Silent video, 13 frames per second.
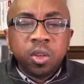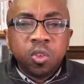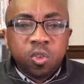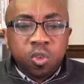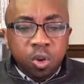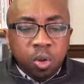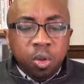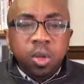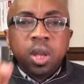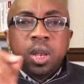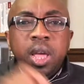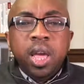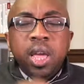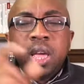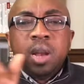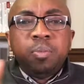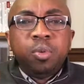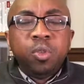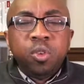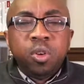So they can
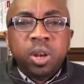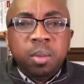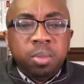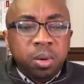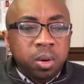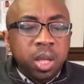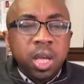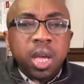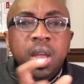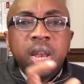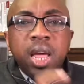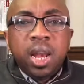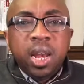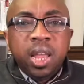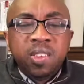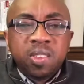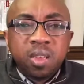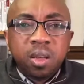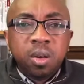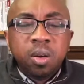put your number in that
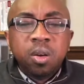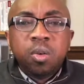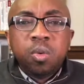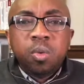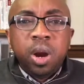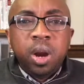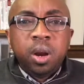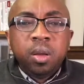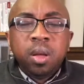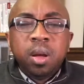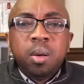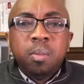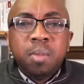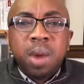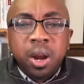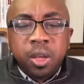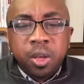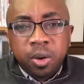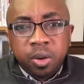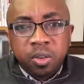list where
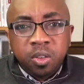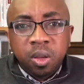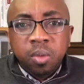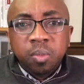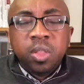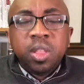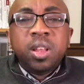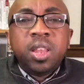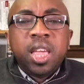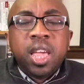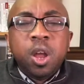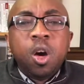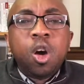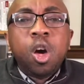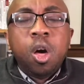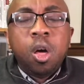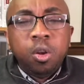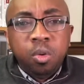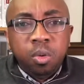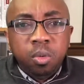marketers, they cannot
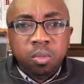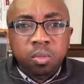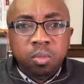call you,